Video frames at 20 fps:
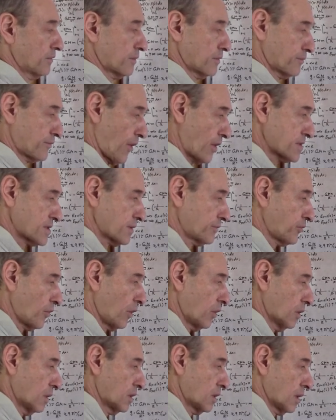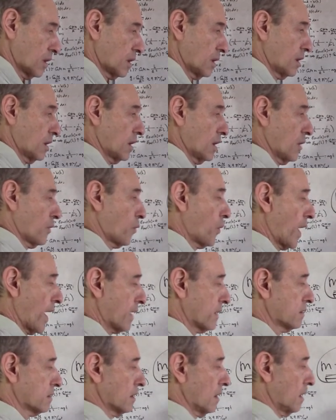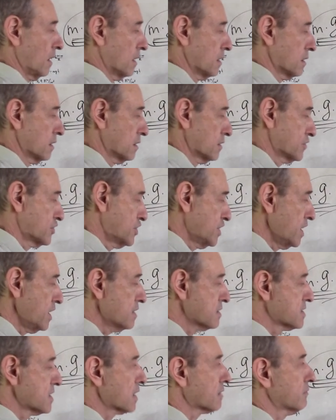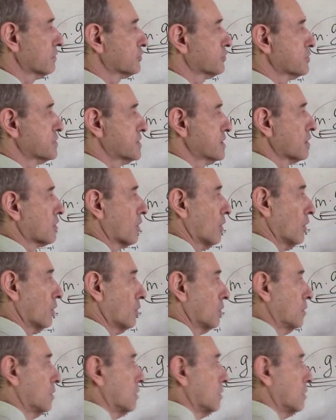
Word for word: First of all, when t is equal to zero,